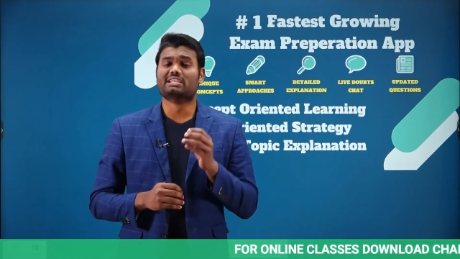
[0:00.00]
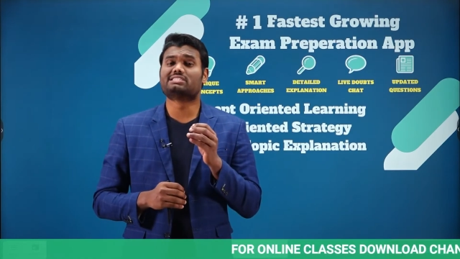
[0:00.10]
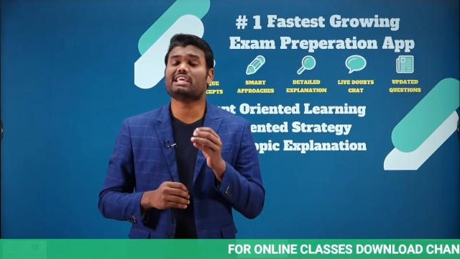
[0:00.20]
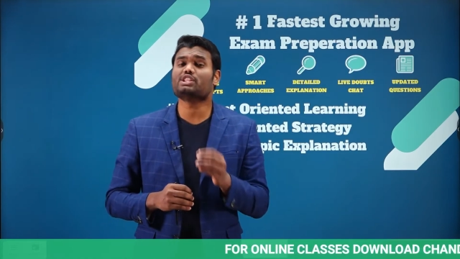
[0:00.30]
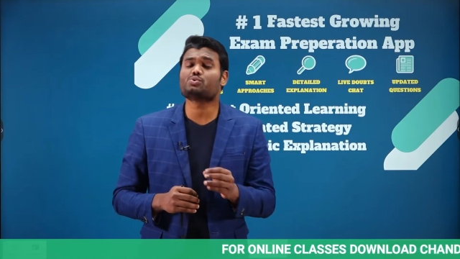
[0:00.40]

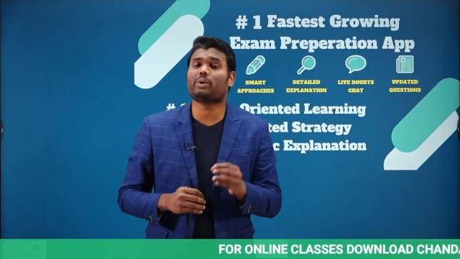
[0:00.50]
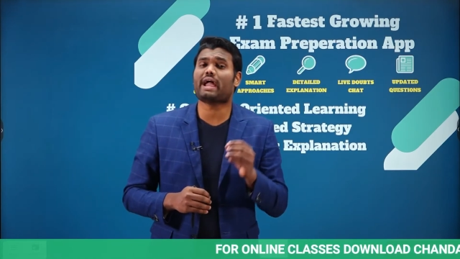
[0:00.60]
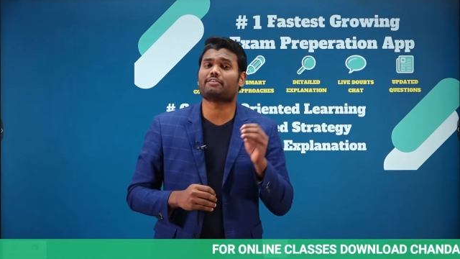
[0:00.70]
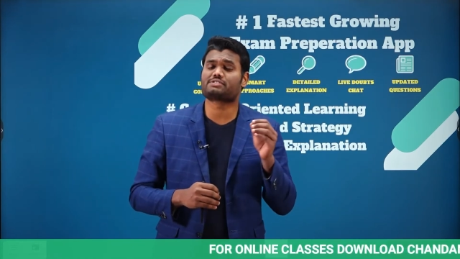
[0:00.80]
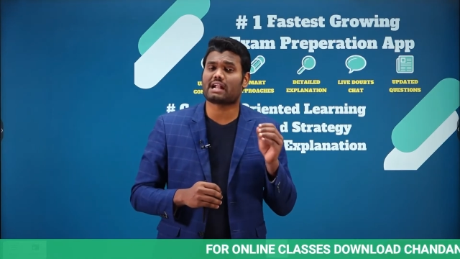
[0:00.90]
Since we
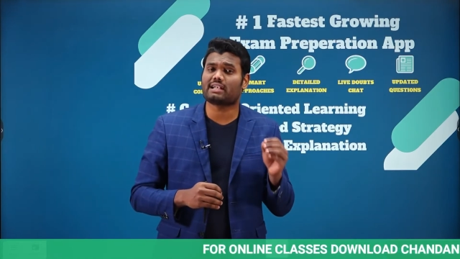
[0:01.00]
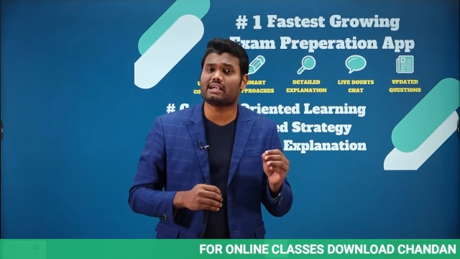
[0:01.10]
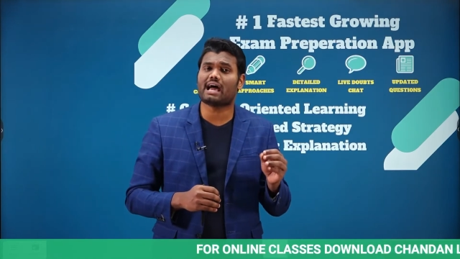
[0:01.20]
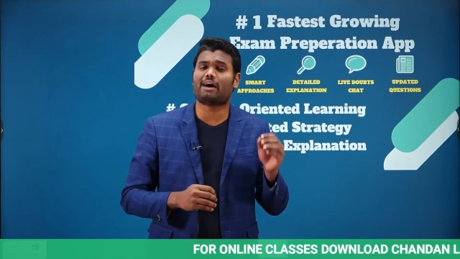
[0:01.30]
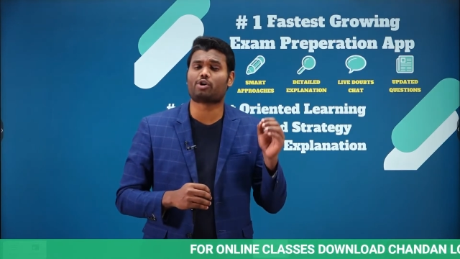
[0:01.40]
have
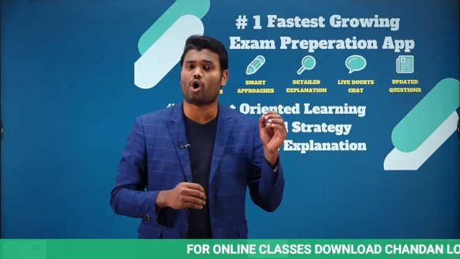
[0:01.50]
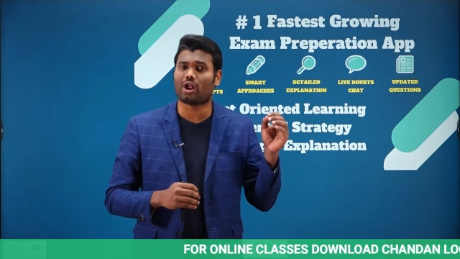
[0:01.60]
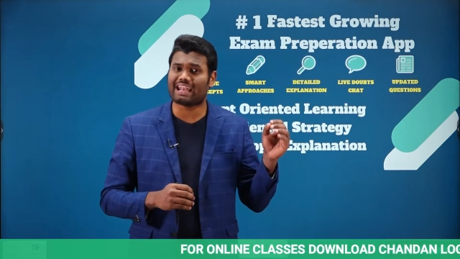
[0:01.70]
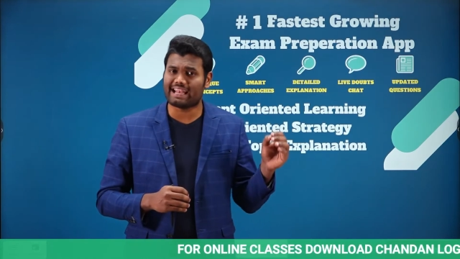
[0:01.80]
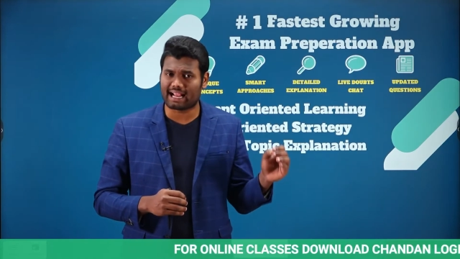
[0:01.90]
started our
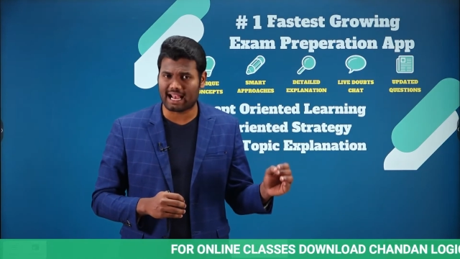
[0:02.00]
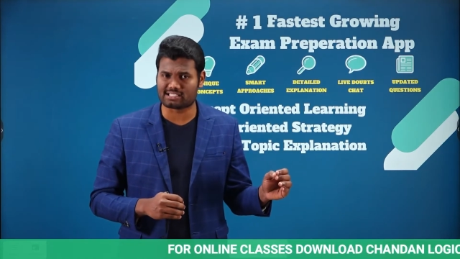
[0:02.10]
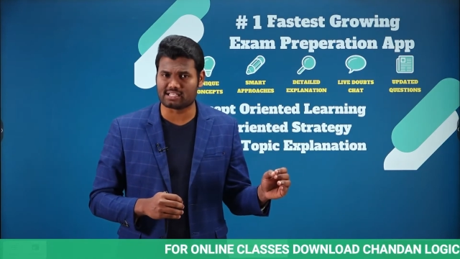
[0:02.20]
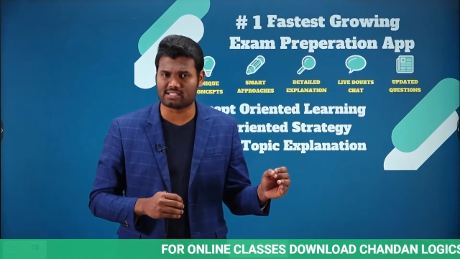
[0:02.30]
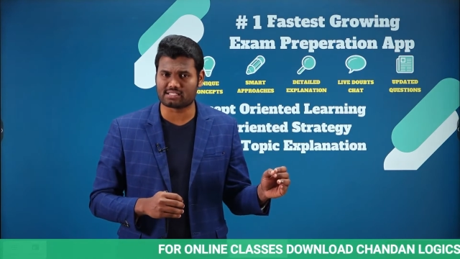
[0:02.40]
online
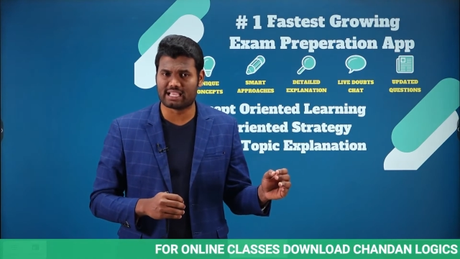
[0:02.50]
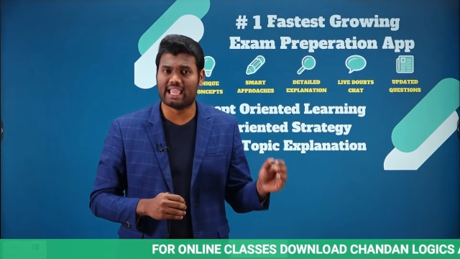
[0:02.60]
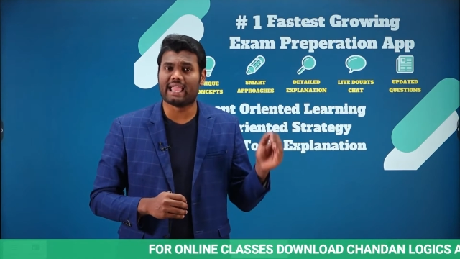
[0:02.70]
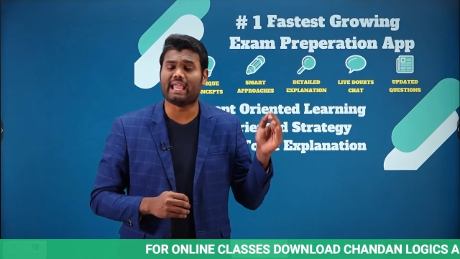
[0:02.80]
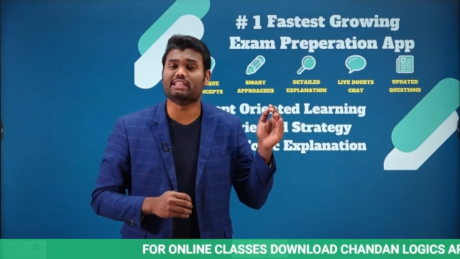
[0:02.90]

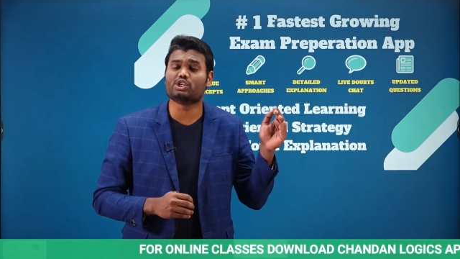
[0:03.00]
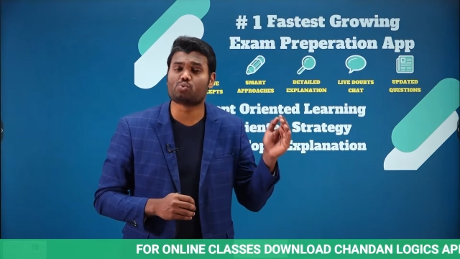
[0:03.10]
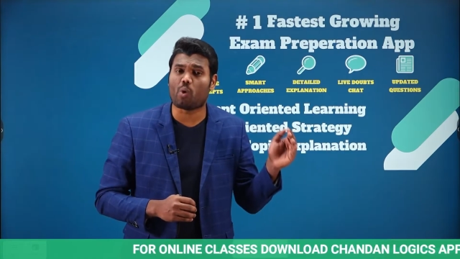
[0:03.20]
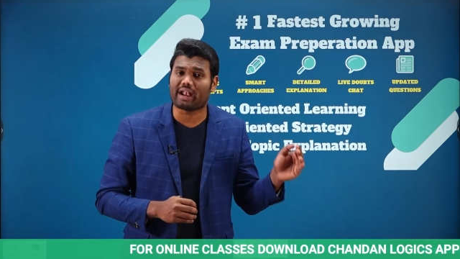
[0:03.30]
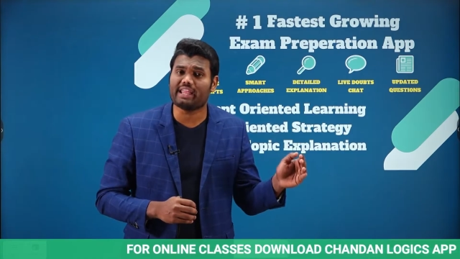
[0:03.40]
classes, in this
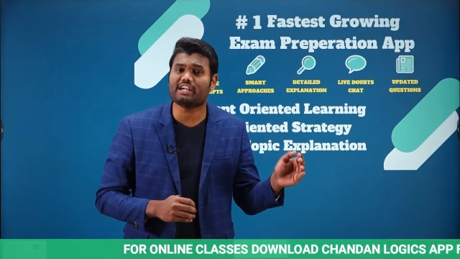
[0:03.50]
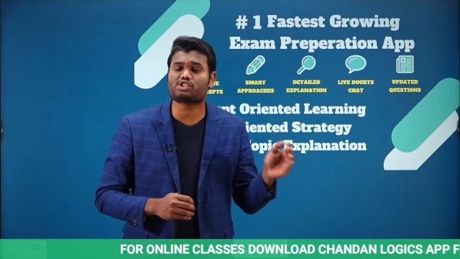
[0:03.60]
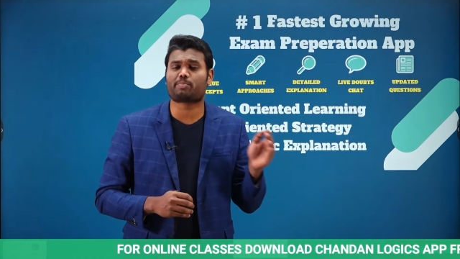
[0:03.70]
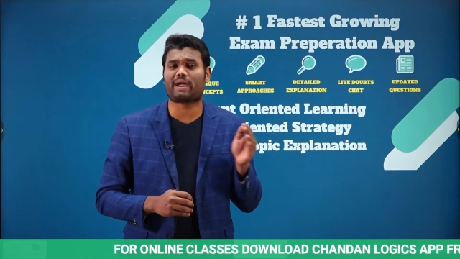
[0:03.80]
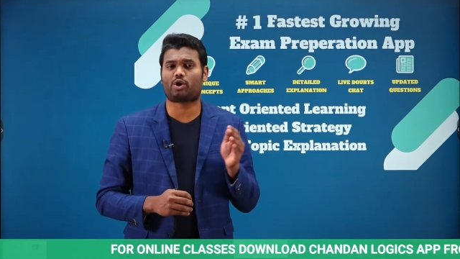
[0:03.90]
1 year
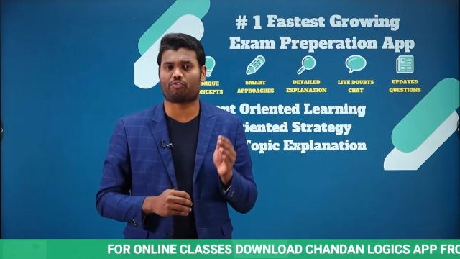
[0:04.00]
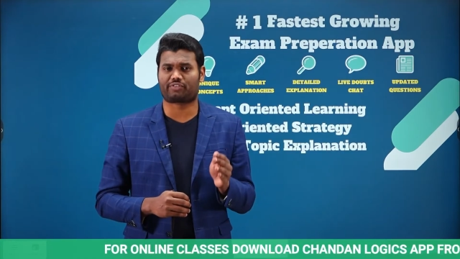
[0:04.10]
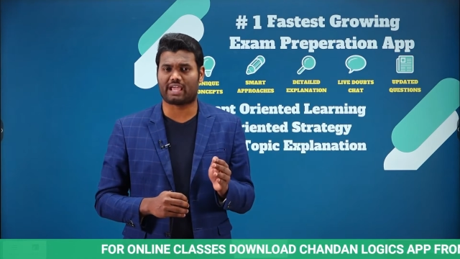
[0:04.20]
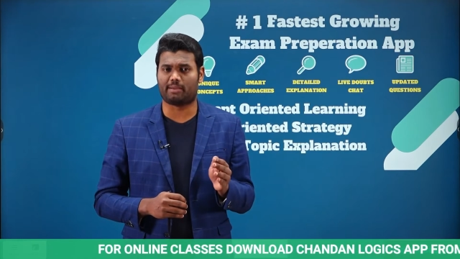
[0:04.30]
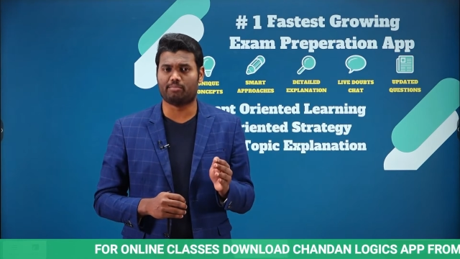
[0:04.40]
span of
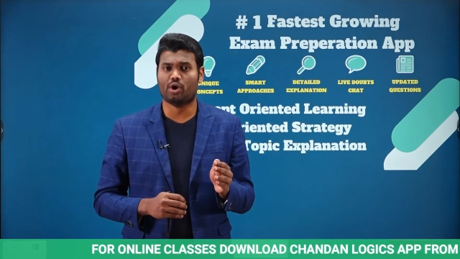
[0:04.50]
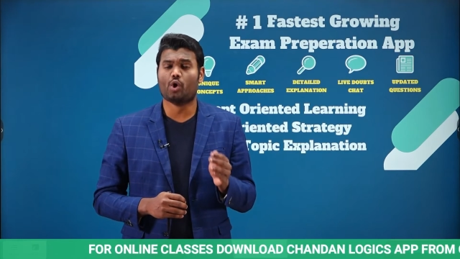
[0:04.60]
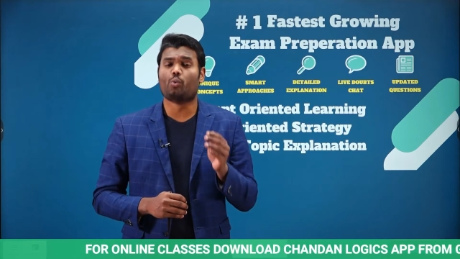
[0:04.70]
time,